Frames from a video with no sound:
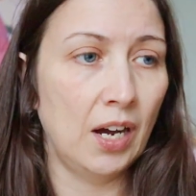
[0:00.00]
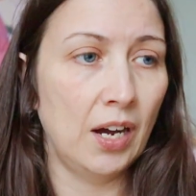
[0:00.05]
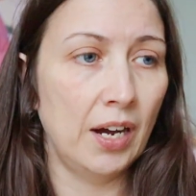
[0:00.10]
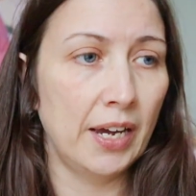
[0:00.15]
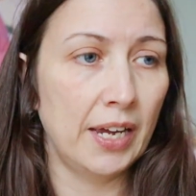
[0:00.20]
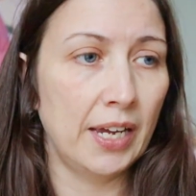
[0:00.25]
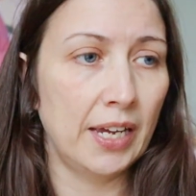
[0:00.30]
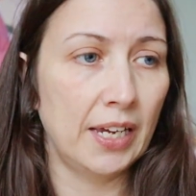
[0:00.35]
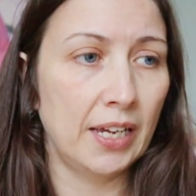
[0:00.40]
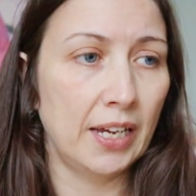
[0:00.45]

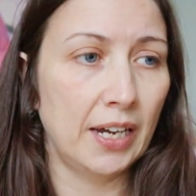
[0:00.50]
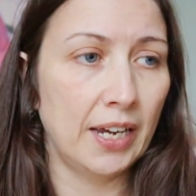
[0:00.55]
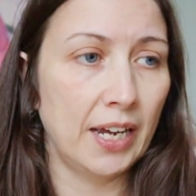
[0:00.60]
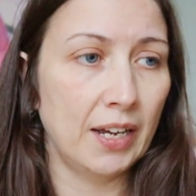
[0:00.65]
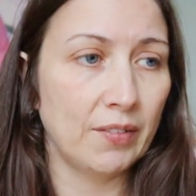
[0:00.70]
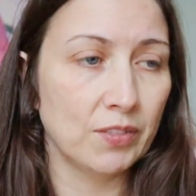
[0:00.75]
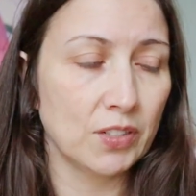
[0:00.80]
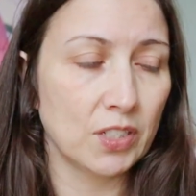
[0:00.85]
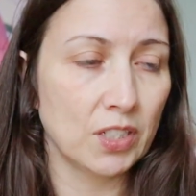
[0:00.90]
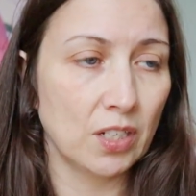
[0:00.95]
I
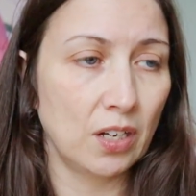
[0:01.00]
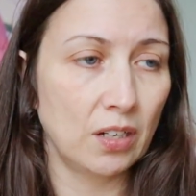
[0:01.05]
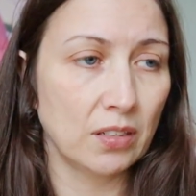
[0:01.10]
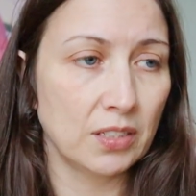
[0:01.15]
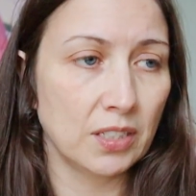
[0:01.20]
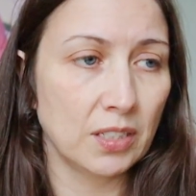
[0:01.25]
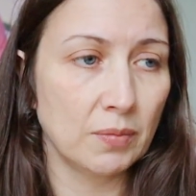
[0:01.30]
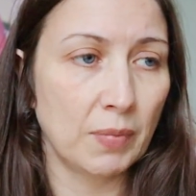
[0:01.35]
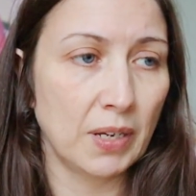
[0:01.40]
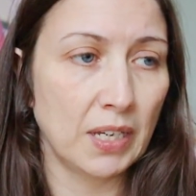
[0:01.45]
haven't
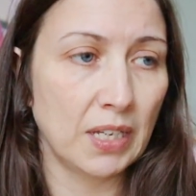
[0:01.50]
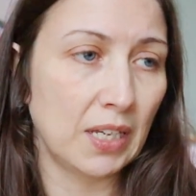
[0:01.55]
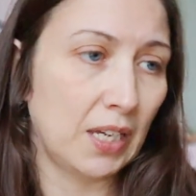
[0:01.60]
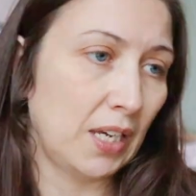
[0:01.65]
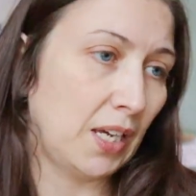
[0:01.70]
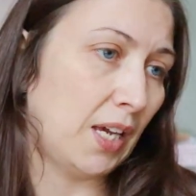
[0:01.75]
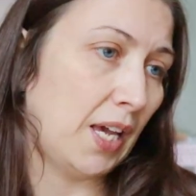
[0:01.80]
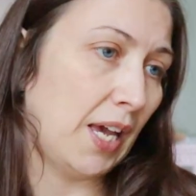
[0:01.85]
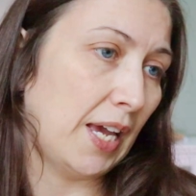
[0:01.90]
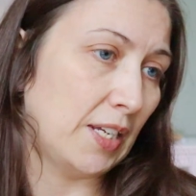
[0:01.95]
started
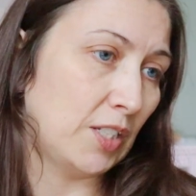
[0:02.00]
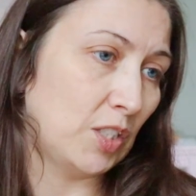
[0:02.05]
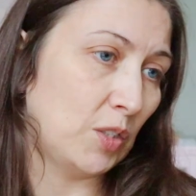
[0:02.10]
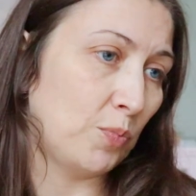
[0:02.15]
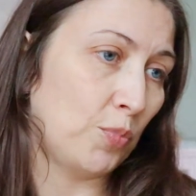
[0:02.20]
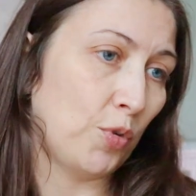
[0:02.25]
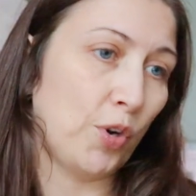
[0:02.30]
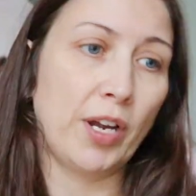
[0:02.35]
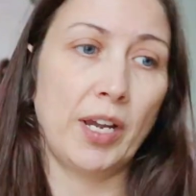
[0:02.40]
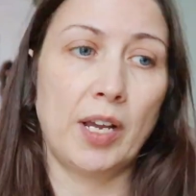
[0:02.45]
making a
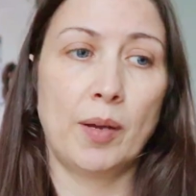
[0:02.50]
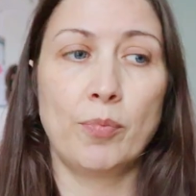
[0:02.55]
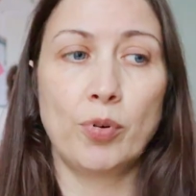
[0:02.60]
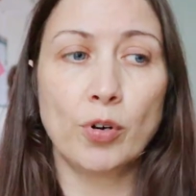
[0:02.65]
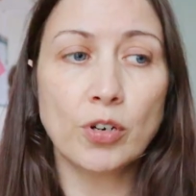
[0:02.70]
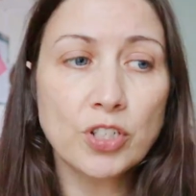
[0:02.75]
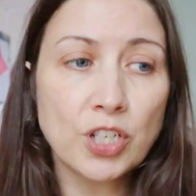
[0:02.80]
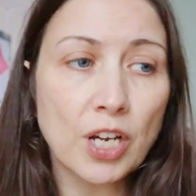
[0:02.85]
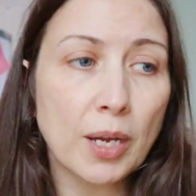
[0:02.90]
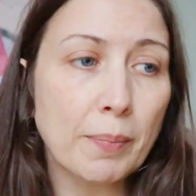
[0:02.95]
spring
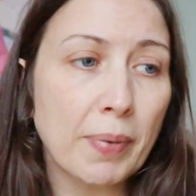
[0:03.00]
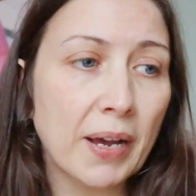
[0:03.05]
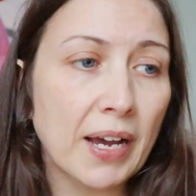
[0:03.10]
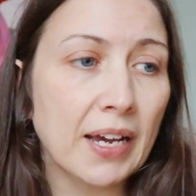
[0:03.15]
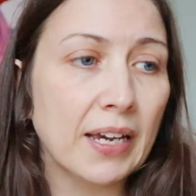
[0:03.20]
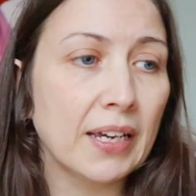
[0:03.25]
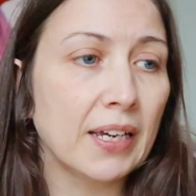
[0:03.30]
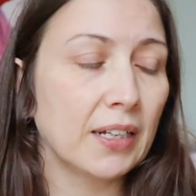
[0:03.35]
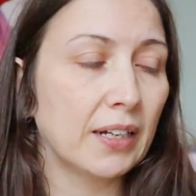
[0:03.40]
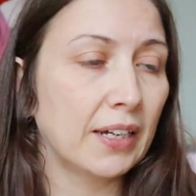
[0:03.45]
project
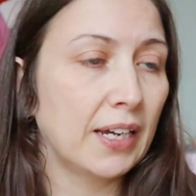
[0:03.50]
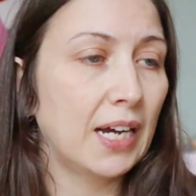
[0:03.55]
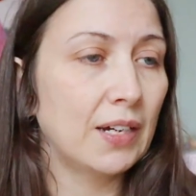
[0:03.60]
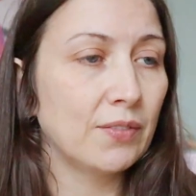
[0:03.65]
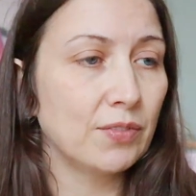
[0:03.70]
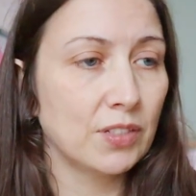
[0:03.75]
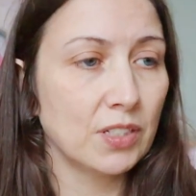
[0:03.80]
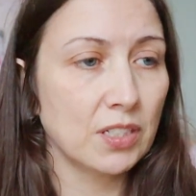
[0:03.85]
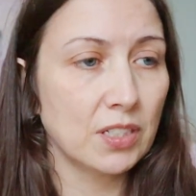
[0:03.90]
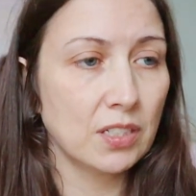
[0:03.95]
bag and I
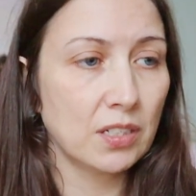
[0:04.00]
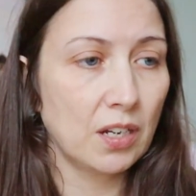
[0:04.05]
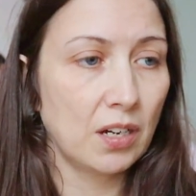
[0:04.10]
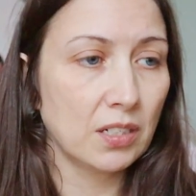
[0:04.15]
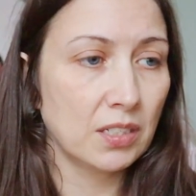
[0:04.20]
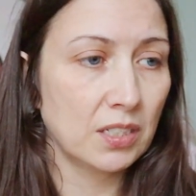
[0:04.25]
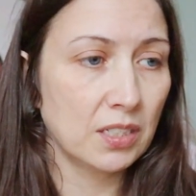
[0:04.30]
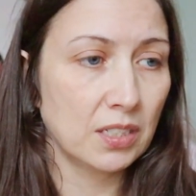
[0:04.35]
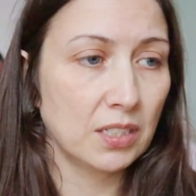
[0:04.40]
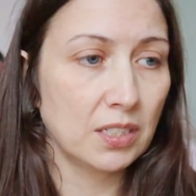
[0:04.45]
haven't
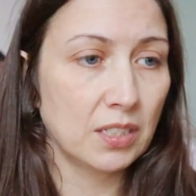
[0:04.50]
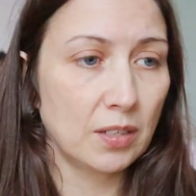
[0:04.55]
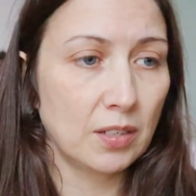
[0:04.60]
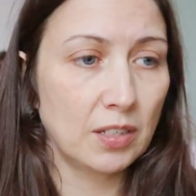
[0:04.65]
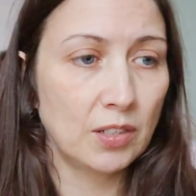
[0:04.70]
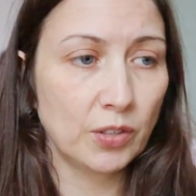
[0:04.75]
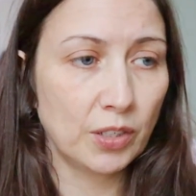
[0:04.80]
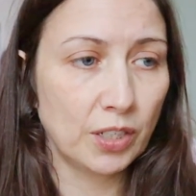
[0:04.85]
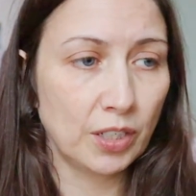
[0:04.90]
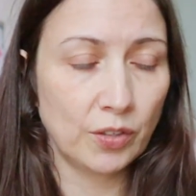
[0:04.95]
started
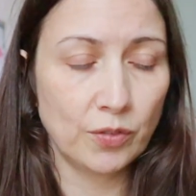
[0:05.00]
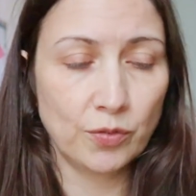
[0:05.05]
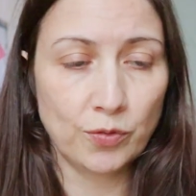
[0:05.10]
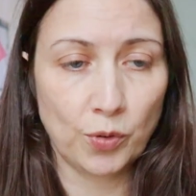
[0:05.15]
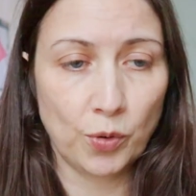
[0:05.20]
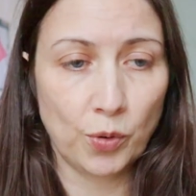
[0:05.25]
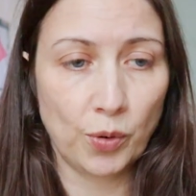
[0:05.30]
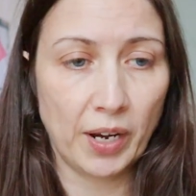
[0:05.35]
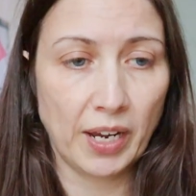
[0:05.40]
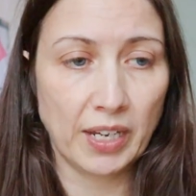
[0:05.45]
looking
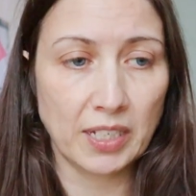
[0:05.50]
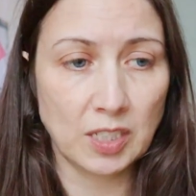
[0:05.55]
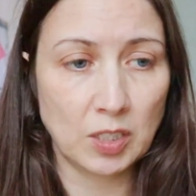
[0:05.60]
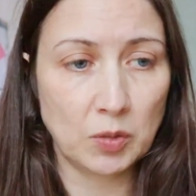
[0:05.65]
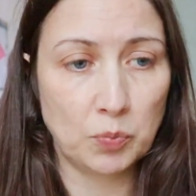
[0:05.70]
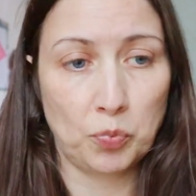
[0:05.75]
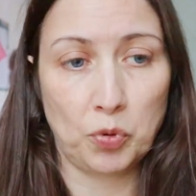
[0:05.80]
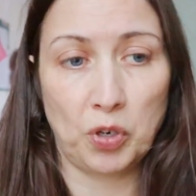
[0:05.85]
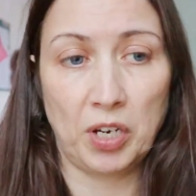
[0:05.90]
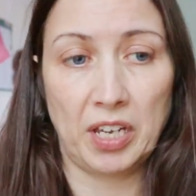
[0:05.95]
for a
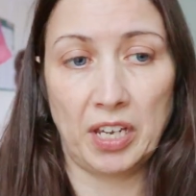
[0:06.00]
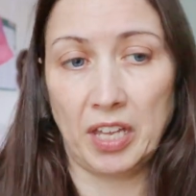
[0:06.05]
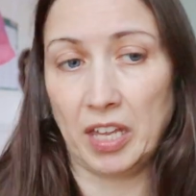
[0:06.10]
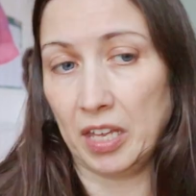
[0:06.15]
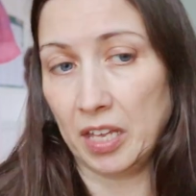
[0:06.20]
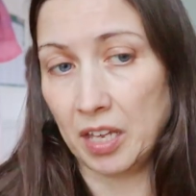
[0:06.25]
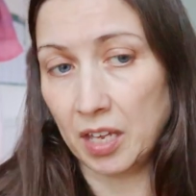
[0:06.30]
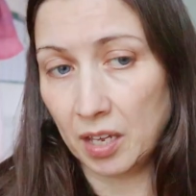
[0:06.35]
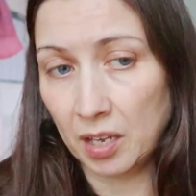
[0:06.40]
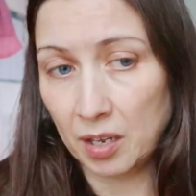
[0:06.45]

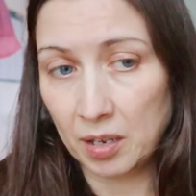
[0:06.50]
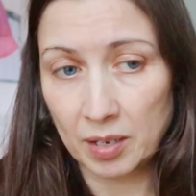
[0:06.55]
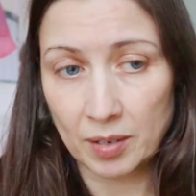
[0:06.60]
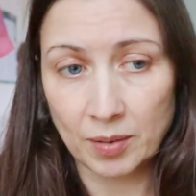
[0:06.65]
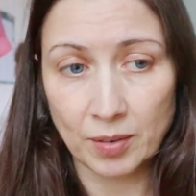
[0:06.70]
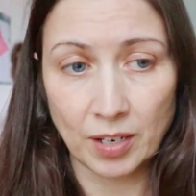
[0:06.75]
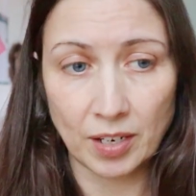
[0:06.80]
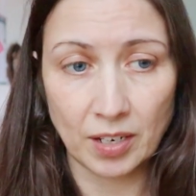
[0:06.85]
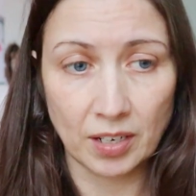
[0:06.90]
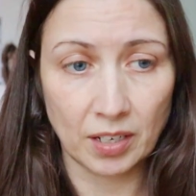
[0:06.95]
spring
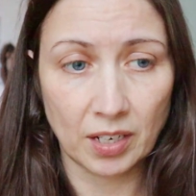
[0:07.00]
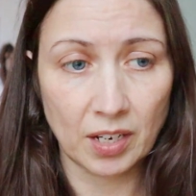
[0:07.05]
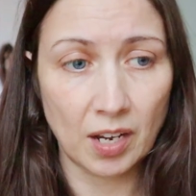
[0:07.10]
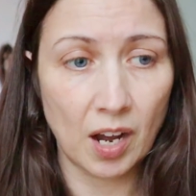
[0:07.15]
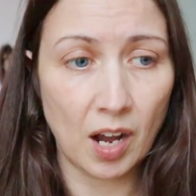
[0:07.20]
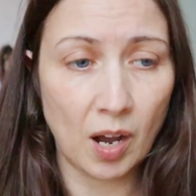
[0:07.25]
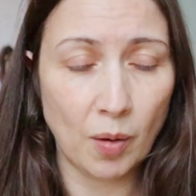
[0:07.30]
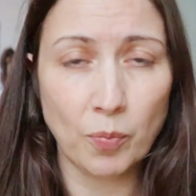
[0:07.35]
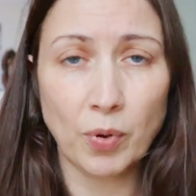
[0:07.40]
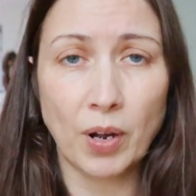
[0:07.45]

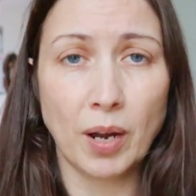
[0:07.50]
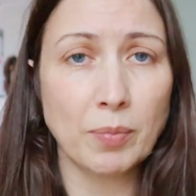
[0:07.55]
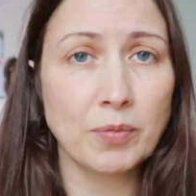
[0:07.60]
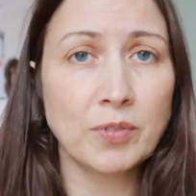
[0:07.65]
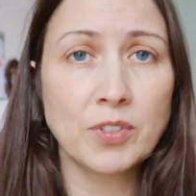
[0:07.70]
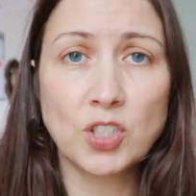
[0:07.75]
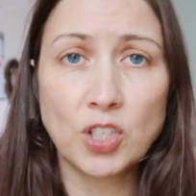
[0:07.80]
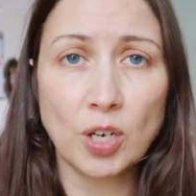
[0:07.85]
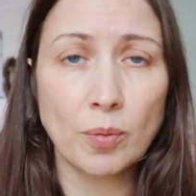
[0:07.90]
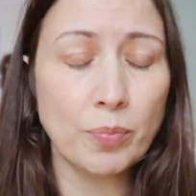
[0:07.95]
cup.
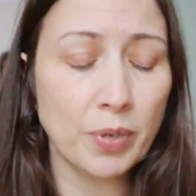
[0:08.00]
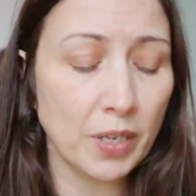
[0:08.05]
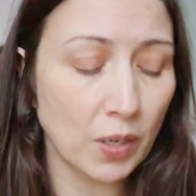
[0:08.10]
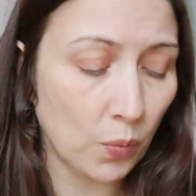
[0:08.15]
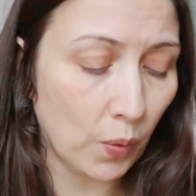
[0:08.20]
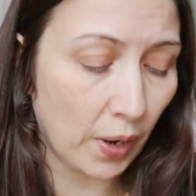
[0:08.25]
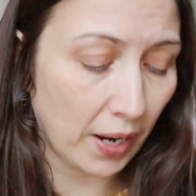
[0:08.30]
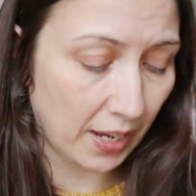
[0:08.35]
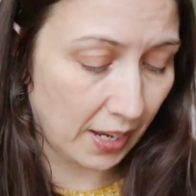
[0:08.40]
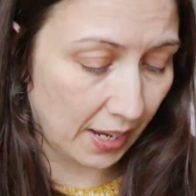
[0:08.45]
I'm
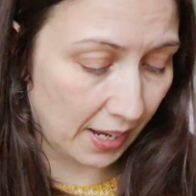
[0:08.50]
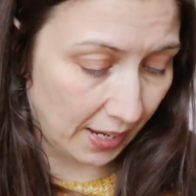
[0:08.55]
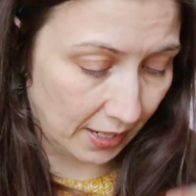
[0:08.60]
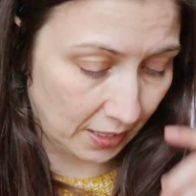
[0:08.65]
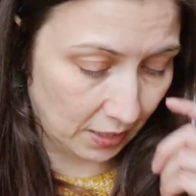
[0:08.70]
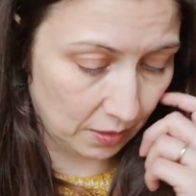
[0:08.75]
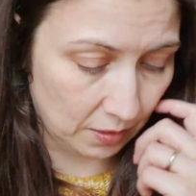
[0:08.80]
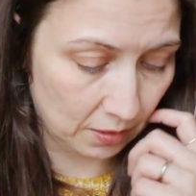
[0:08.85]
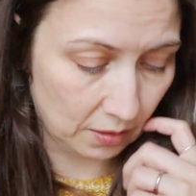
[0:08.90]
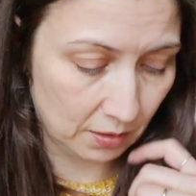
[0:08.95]
jumping way
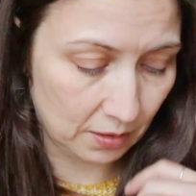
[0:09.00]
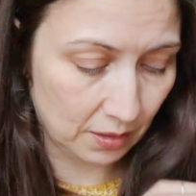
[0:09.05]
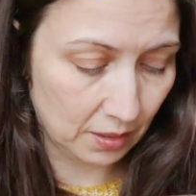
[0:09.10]
ahead.